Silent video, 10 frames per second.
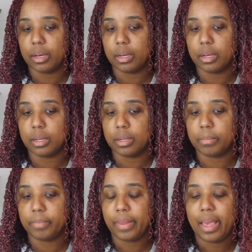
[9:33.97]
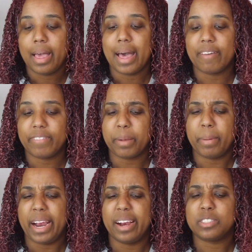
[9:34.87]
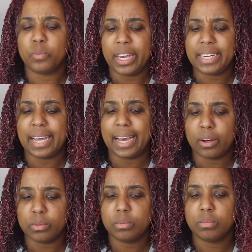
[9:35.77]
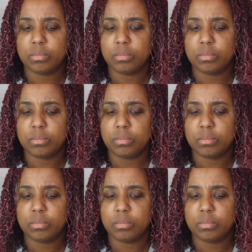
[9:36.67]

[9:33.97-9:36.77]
I feel like my hair is way down.